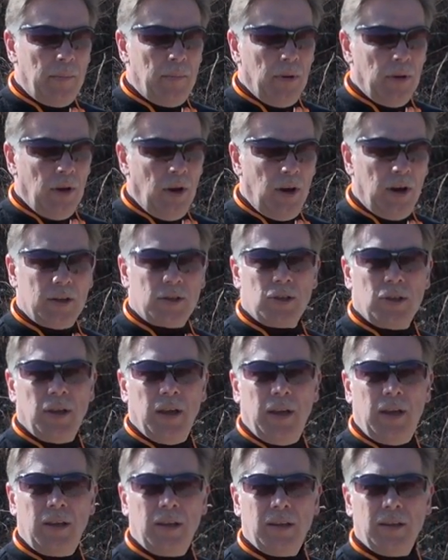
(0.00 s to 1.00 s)

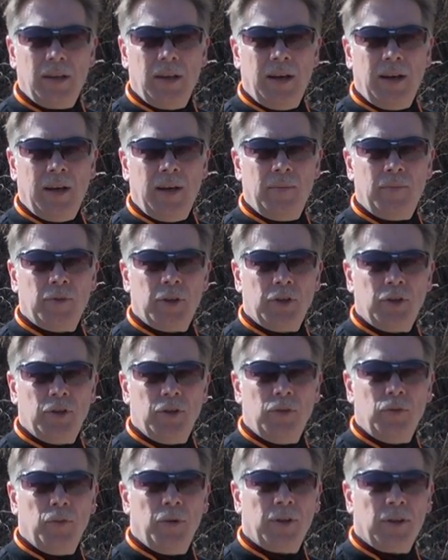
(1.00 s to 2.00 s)
largely uh, to
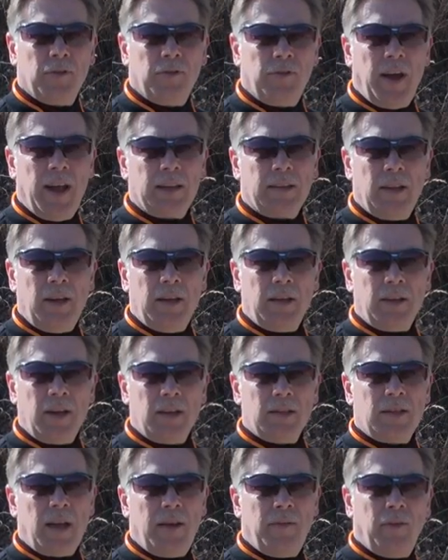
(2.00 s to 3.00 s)
do with the fact that it
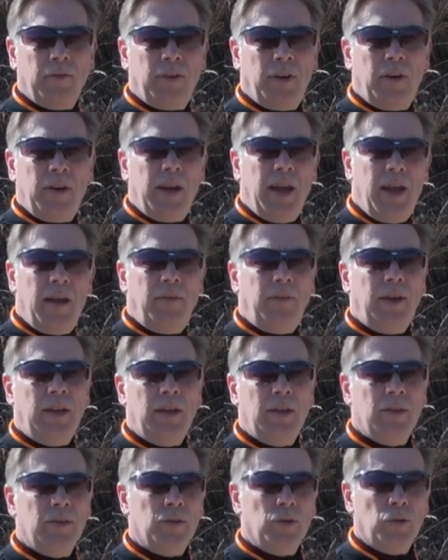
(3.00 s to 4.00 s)
does have a very heavy
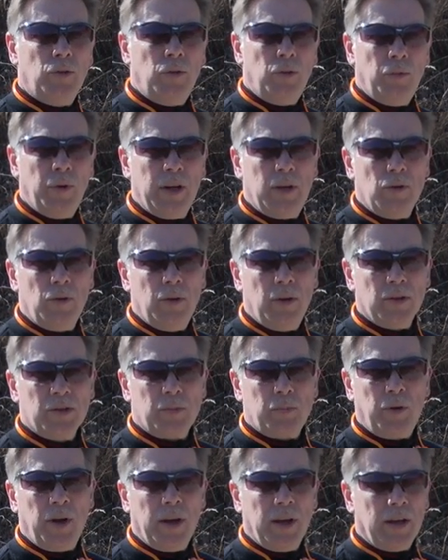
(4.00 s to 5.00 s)
dual recoil
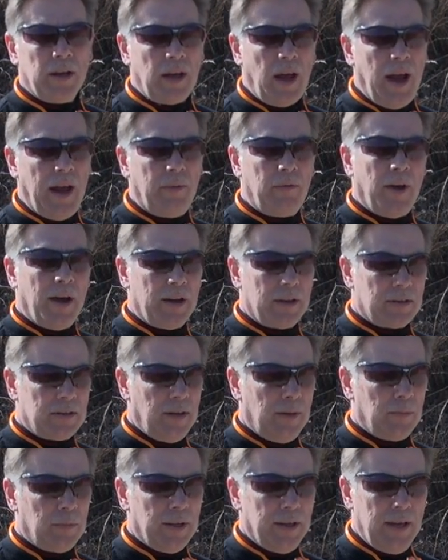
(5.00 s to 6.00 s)
spring and guide rod
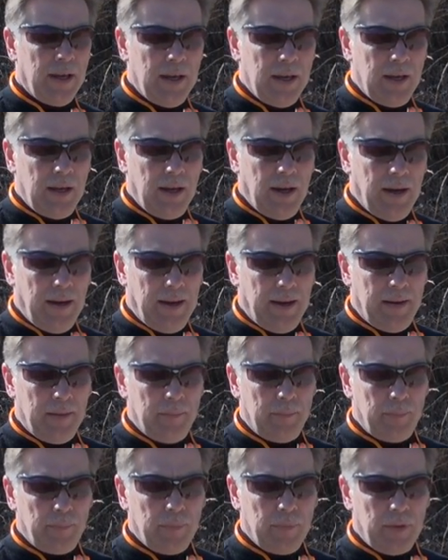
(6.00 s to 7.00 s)
assembly.
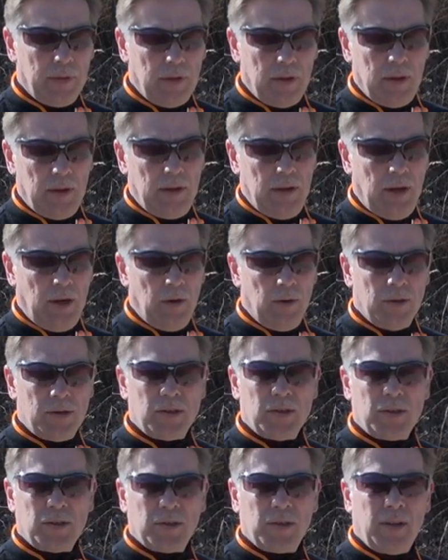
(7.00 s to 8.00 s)
Um, you know, this
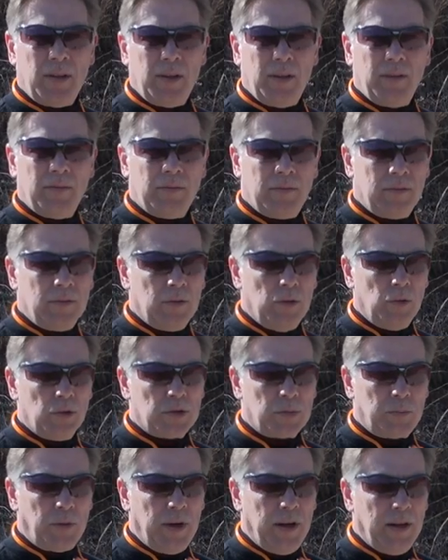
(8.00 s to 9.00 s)
is a dual
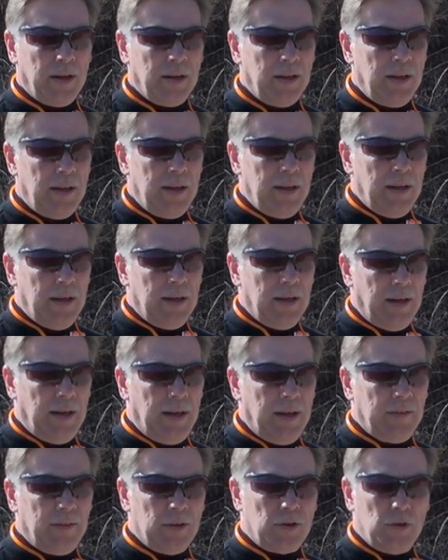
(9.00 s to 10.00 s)
spring
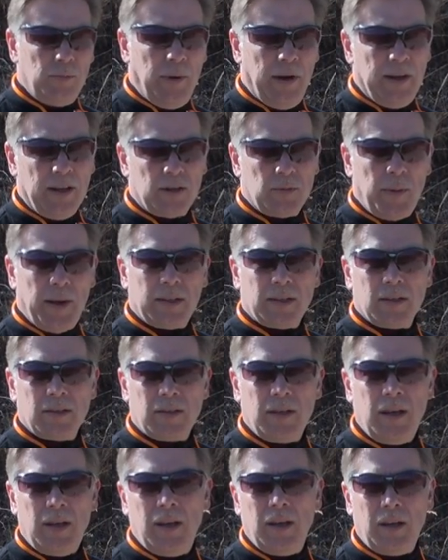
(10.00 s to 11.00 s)
uh, that you might expect to
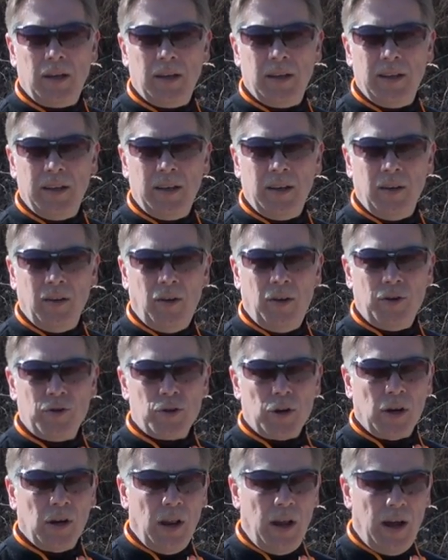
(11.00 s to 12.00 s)
see in a, in a
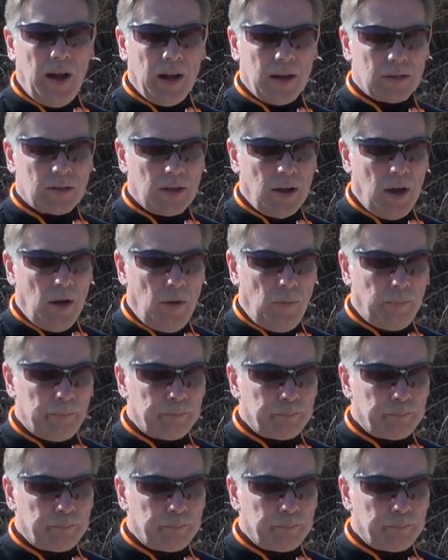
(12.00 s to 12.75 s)
larger Glock. So,